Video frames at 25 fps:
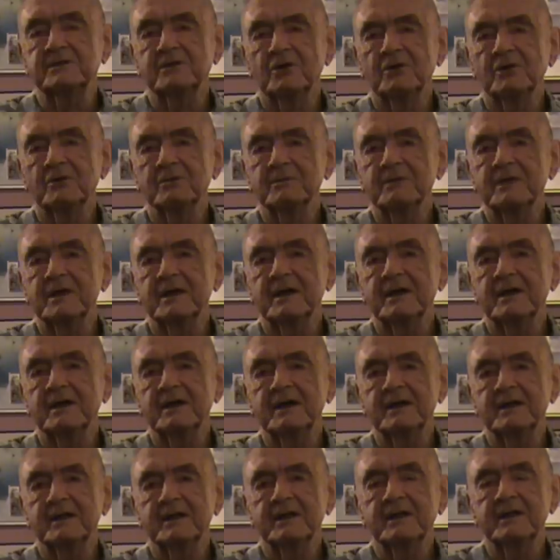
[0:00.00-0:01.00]
told me I
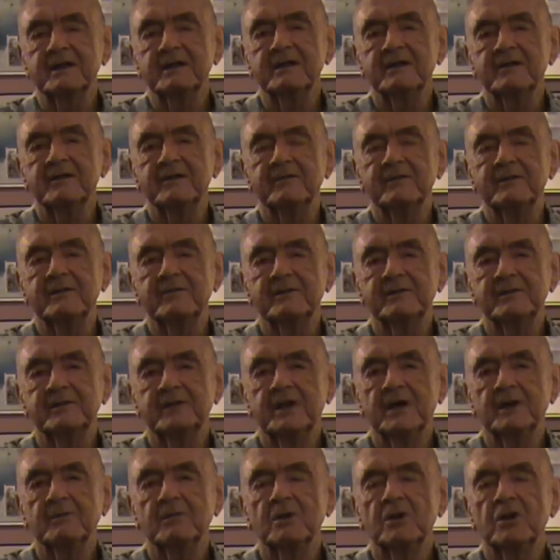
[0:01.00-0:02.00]
had a
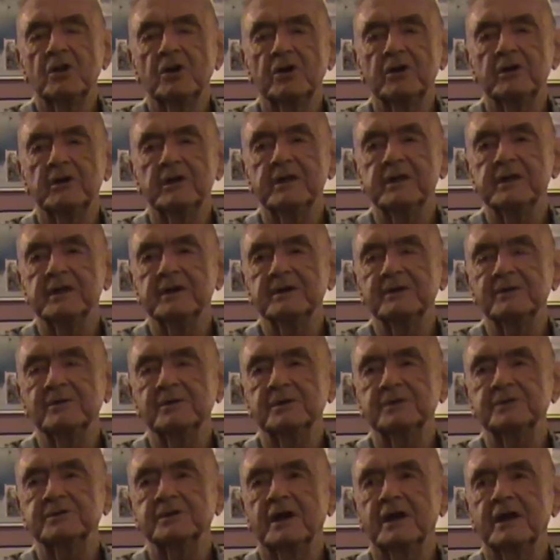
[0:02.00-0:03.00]
double hernia,
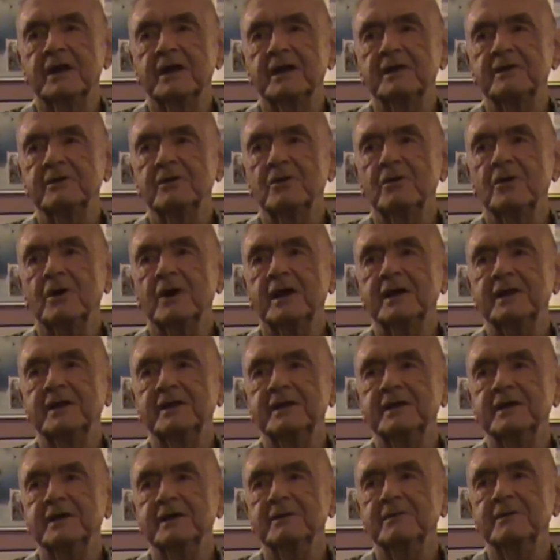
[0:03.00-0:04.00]
which I had no
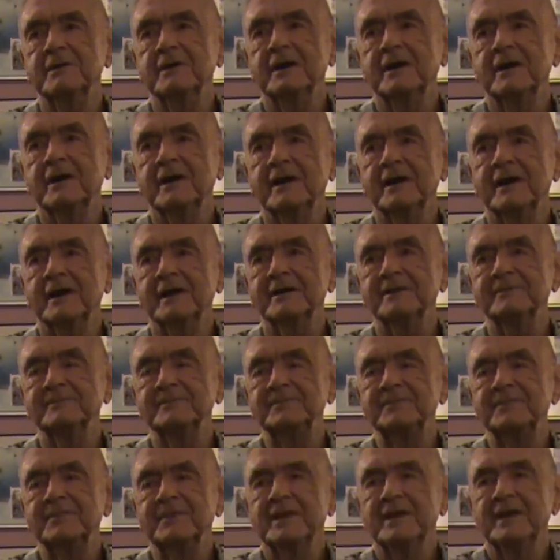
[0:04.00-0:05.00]
idea that I had.
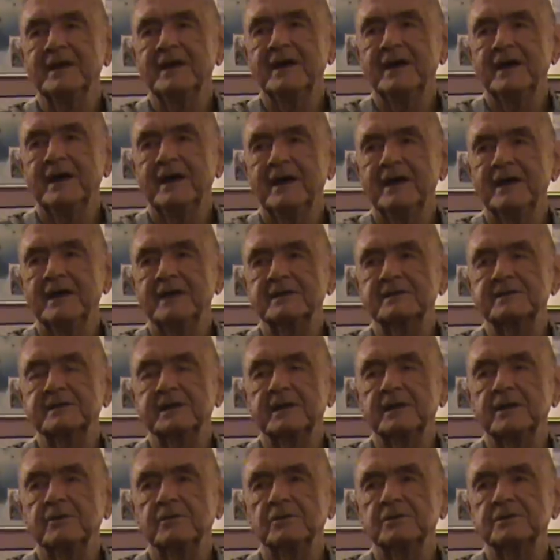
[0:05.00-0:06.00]

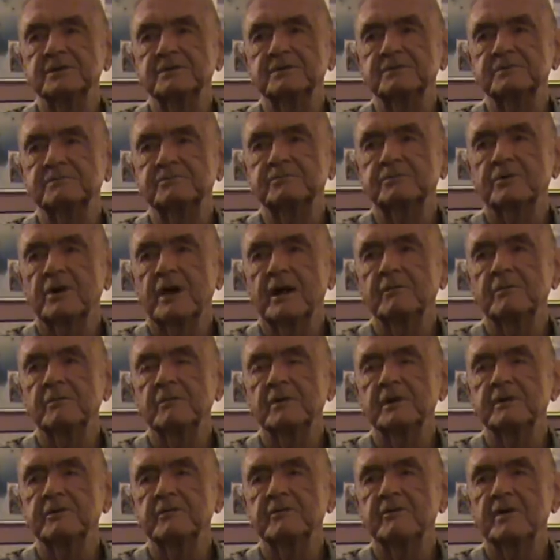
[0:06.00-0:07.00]
Said it was
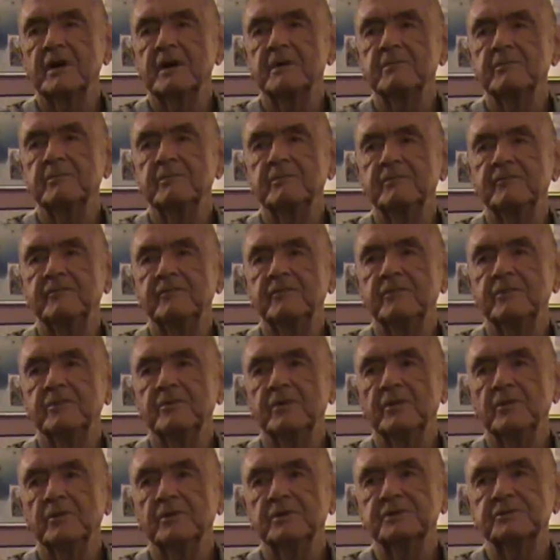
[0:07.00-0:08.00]
probably,
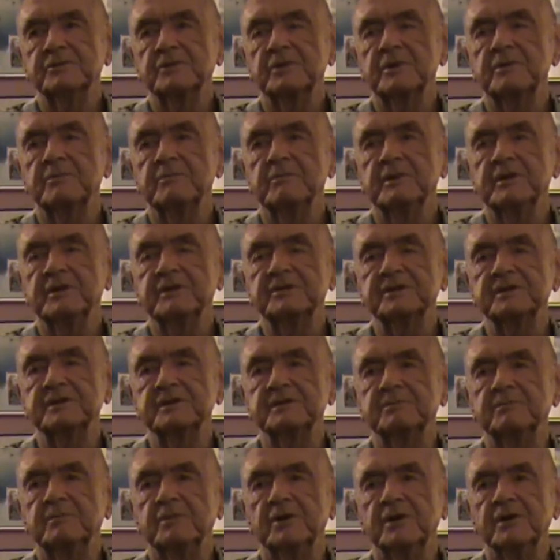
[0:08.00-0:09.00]
it was with me
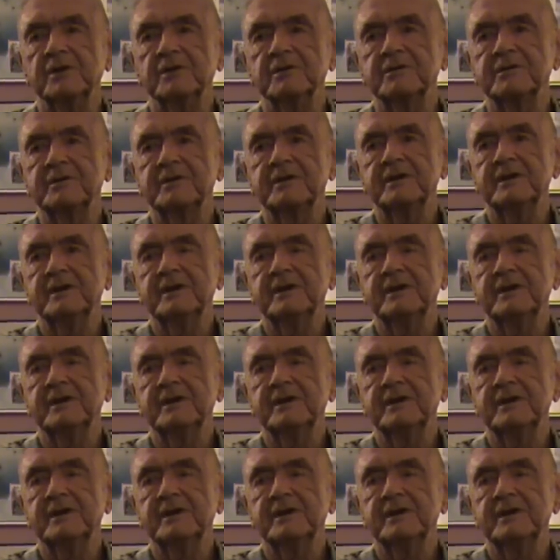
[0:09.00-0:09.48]
since birth.